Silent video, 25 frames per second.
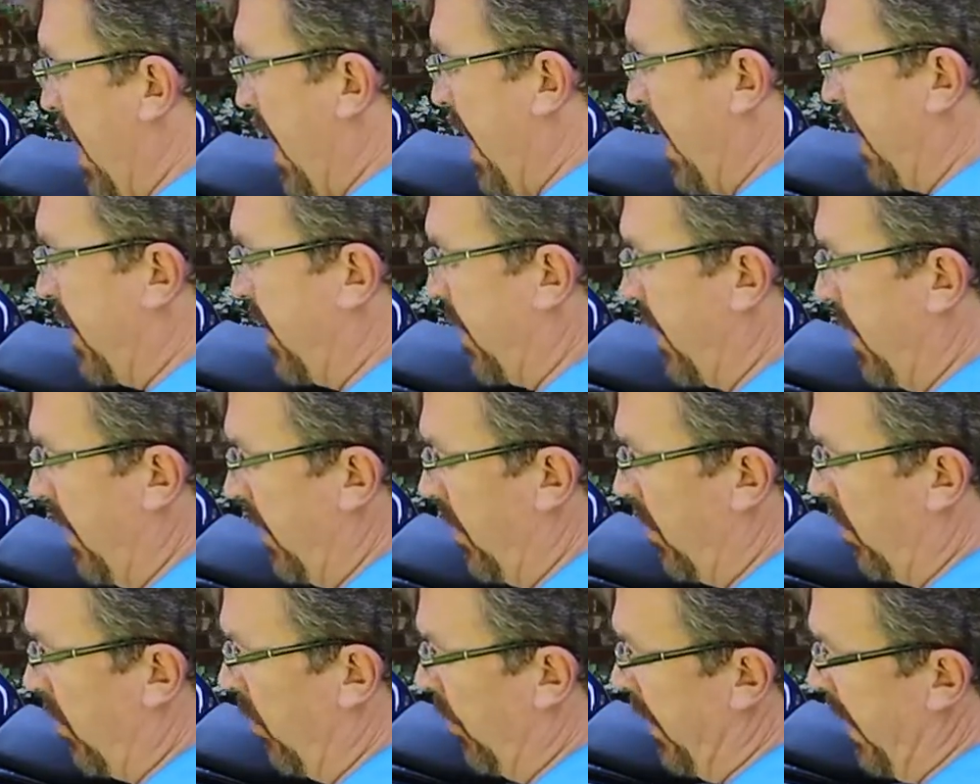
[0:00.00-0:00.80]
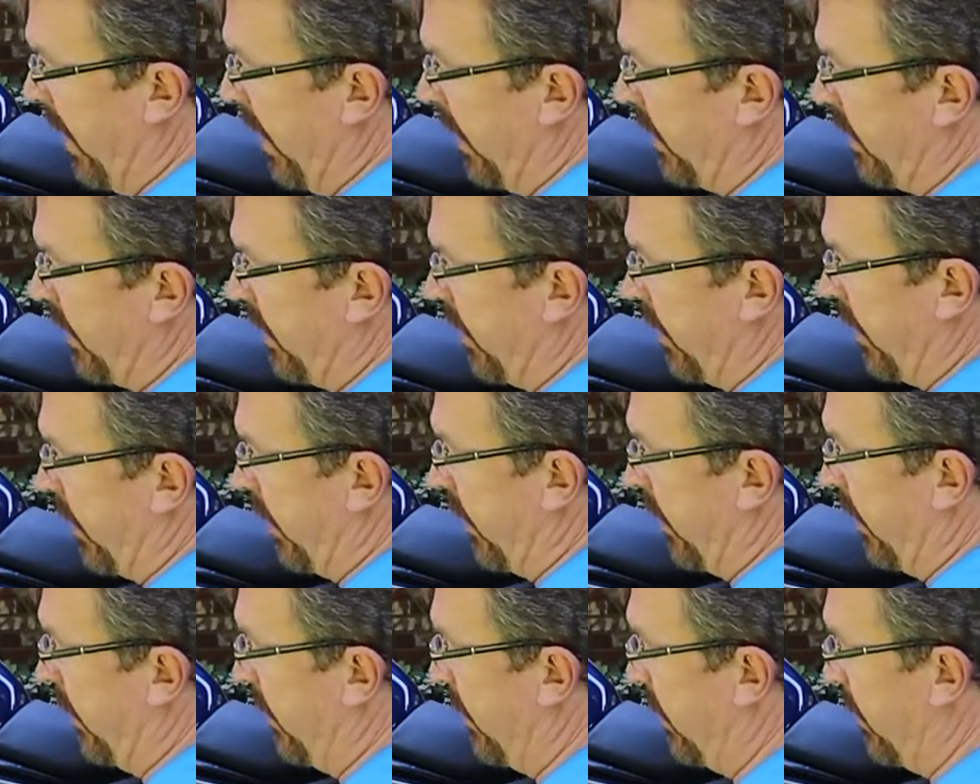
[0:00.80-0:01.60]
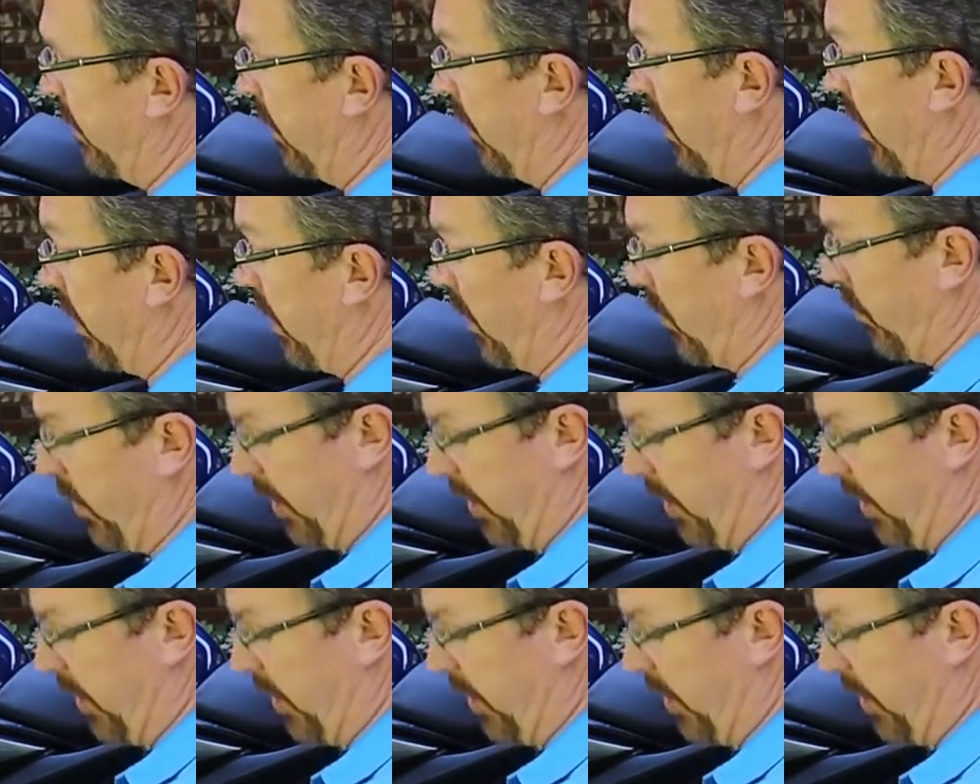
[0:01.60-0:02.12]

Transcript: ask, or we get a lot of